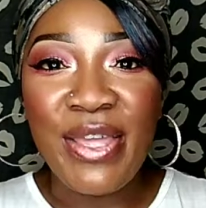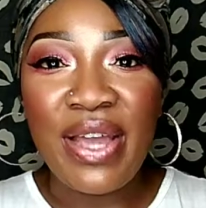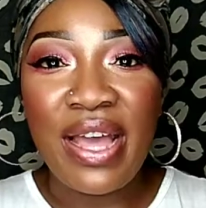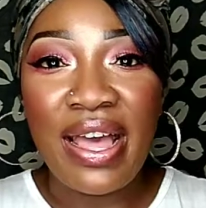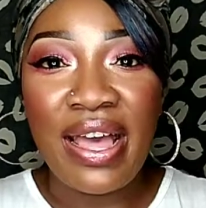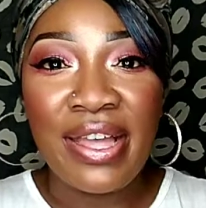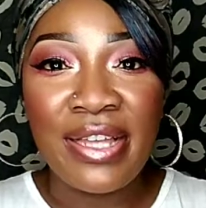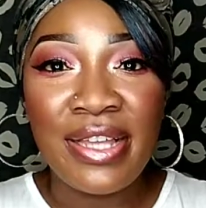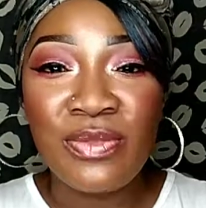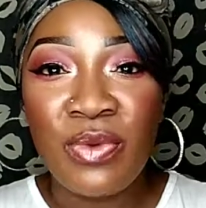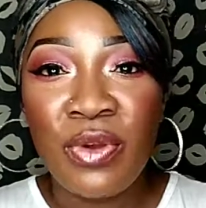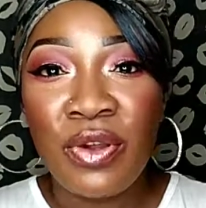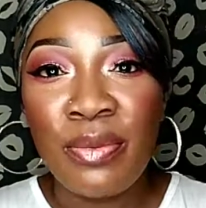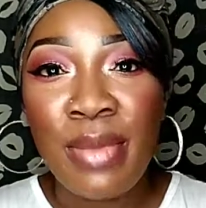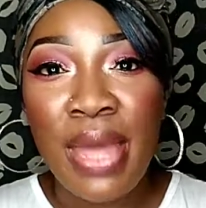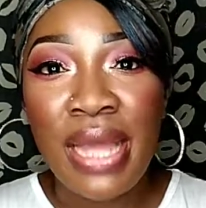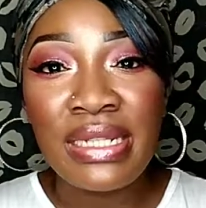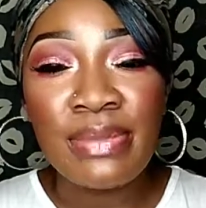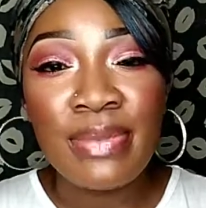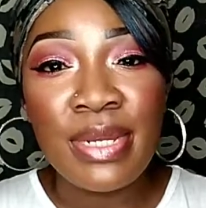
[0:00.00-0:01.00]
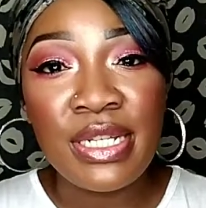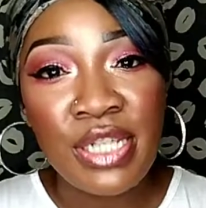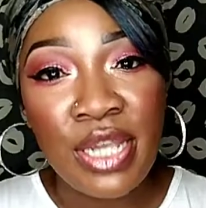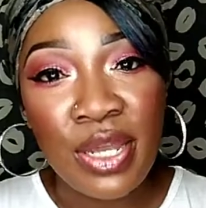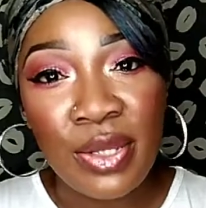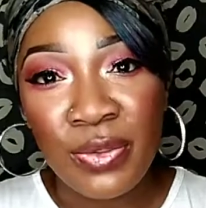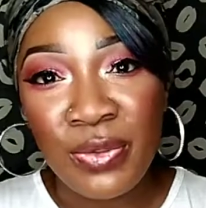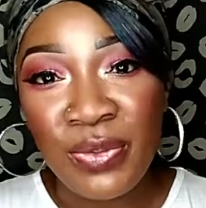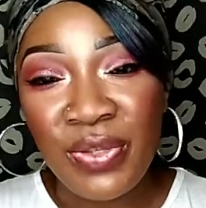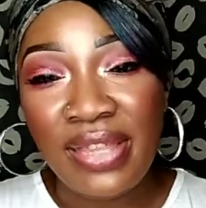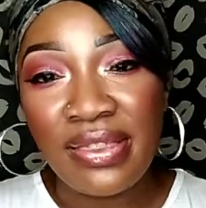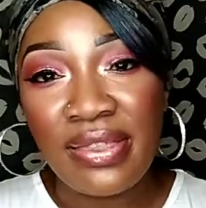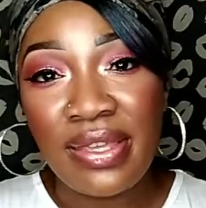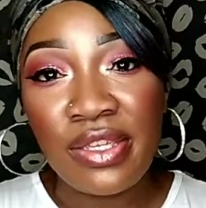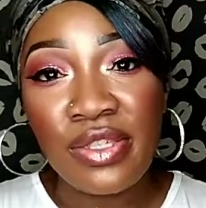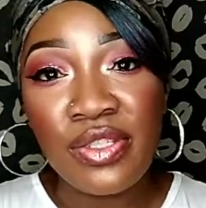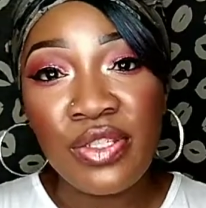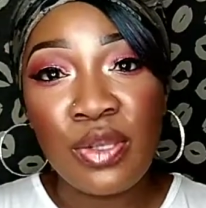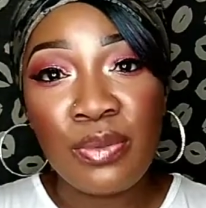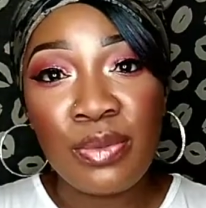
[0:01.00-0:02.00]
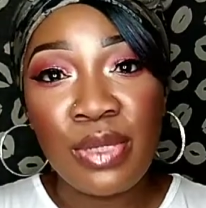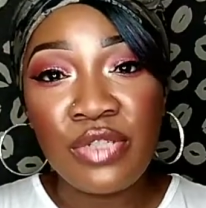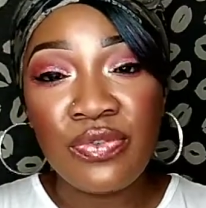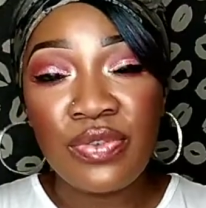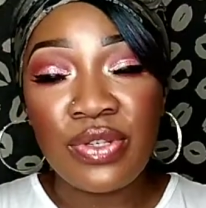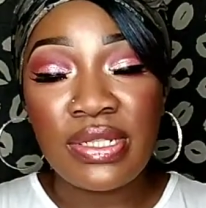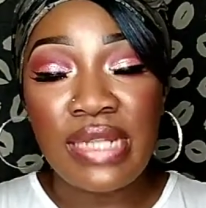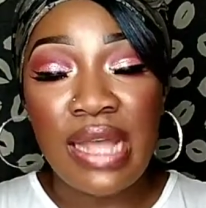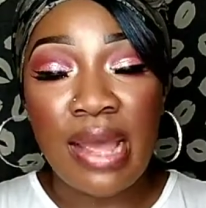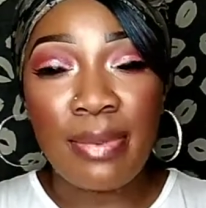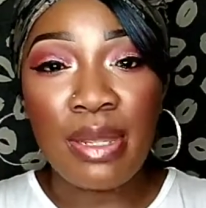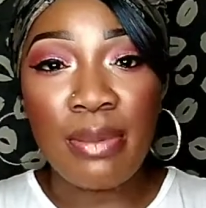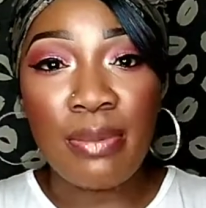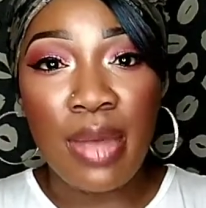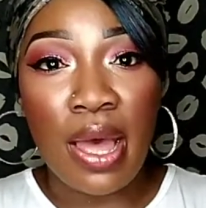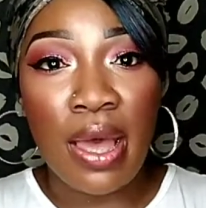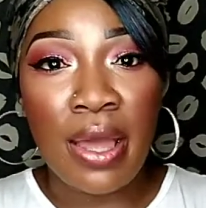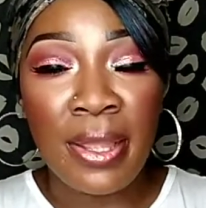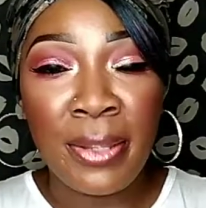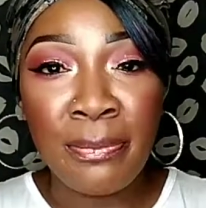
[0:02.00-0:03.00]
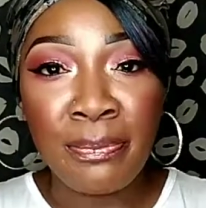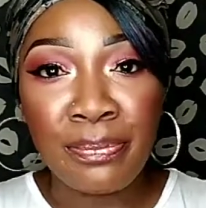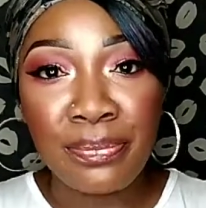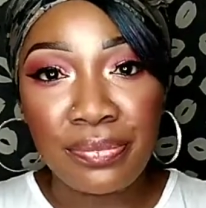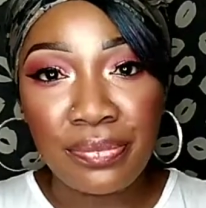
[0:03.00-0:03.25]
guys, welcome back to my channel and thank you so much for stopping by.